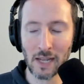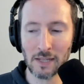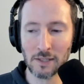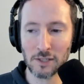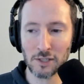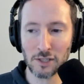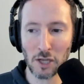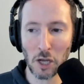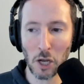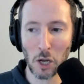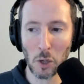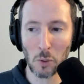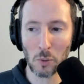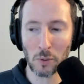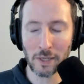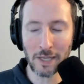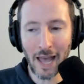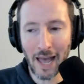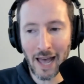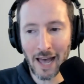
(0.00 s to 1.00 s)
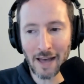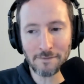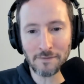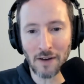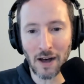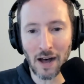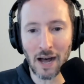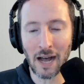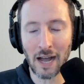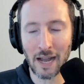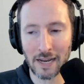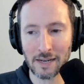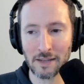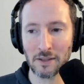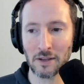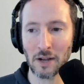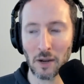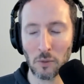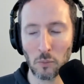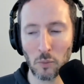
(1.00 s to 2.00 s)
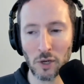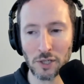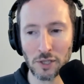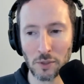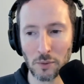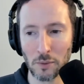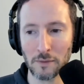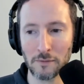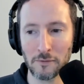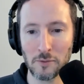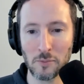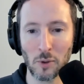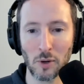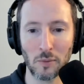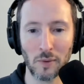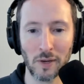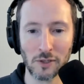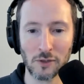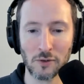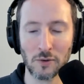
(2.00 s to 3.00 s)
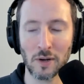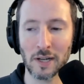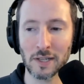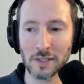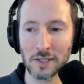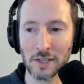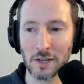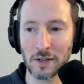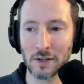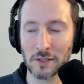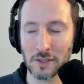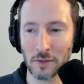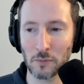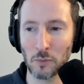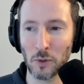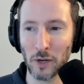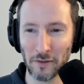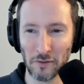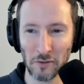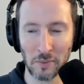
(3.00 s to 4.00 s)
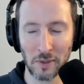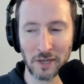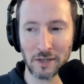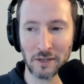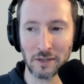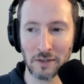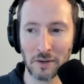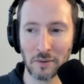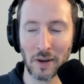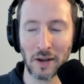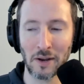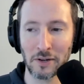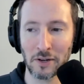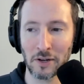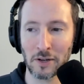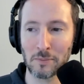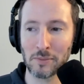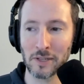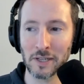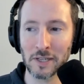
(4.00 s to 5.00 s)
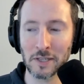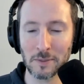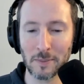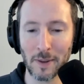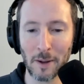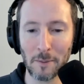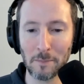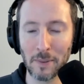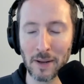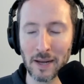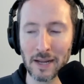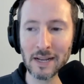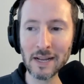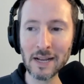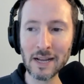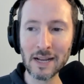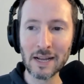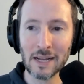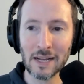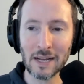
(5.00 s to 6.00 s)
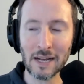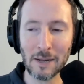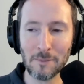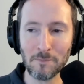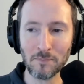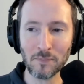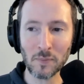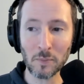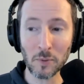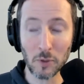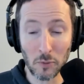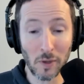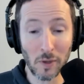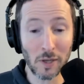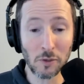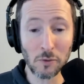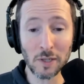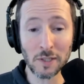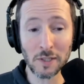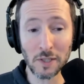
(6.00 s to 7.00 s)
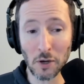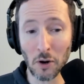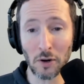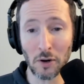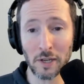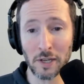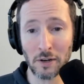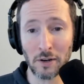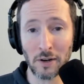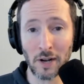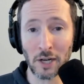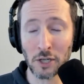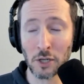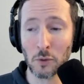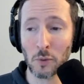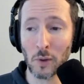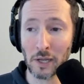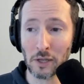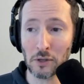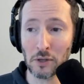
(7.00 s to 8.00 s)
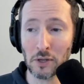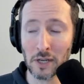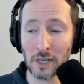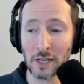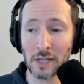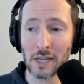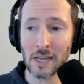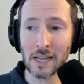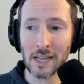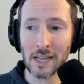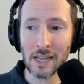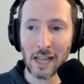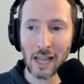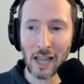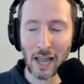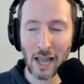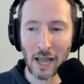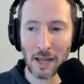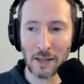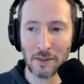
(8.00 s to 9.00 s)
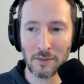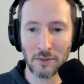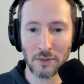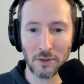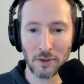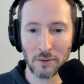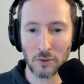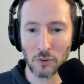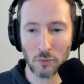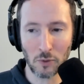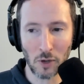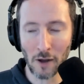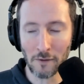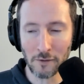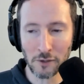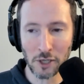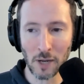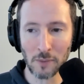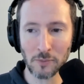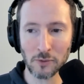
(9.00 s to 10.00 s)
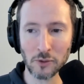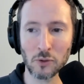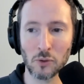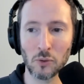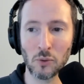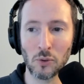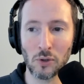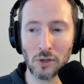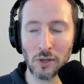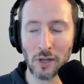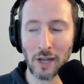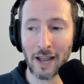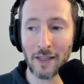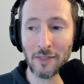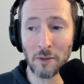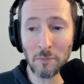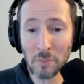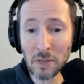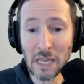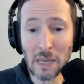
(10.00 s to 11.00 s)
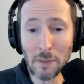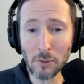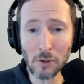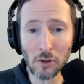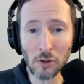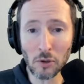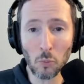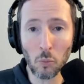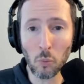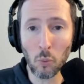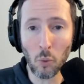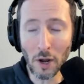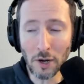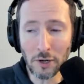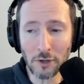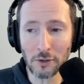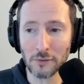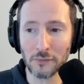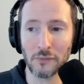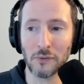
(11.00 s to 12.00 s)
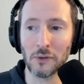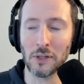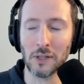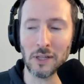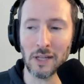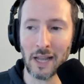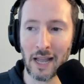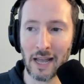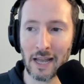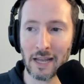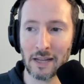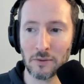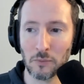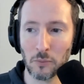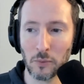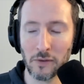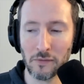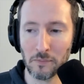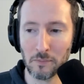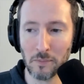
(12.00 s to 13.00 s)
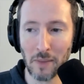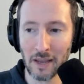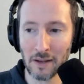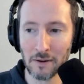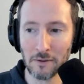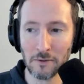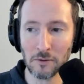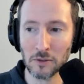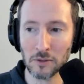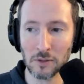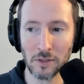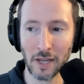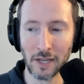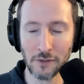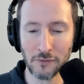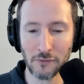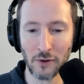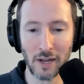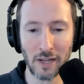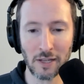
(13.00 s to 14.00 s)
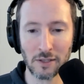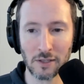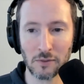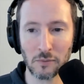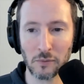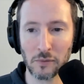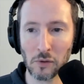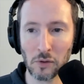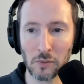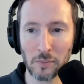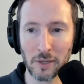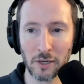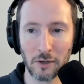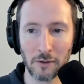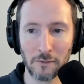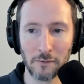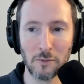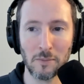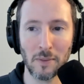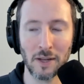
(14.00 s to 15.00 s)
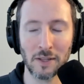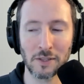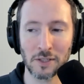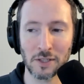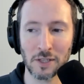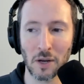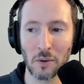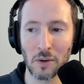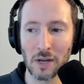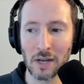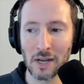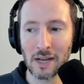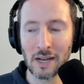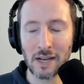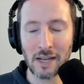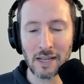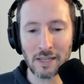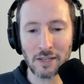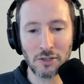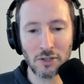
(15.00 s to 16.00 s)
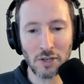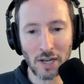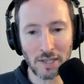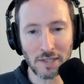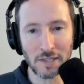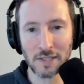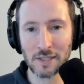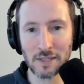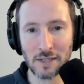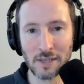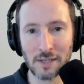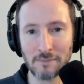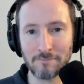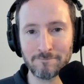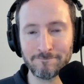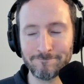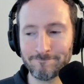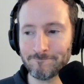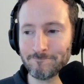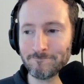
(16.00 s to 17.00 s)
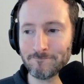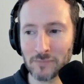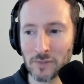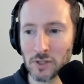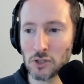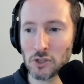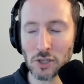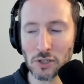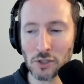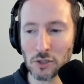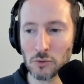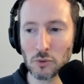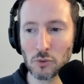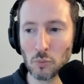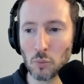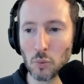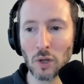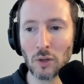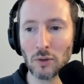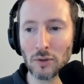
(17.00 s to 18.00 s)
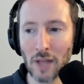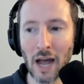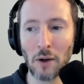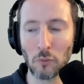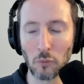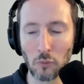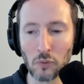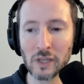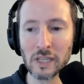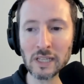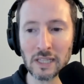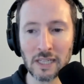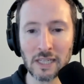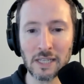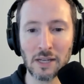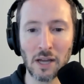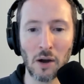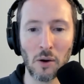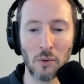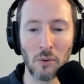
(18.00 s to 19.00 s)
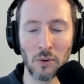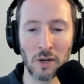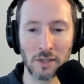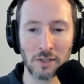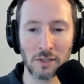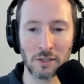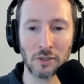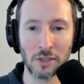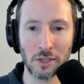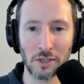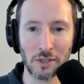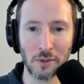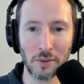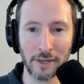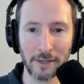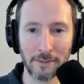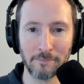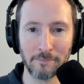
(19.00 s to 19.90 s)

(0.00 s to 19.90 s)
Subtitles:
so, yeah, fine. I wish there were a few more restaurants here. It's like what everybody around here complains about. But the restaurants that are here are actually quite good. And the coffee shops are cool. And the people are wonderful. And we've made nice friends. And we've only been here a few months. So you just will not really know until you do it.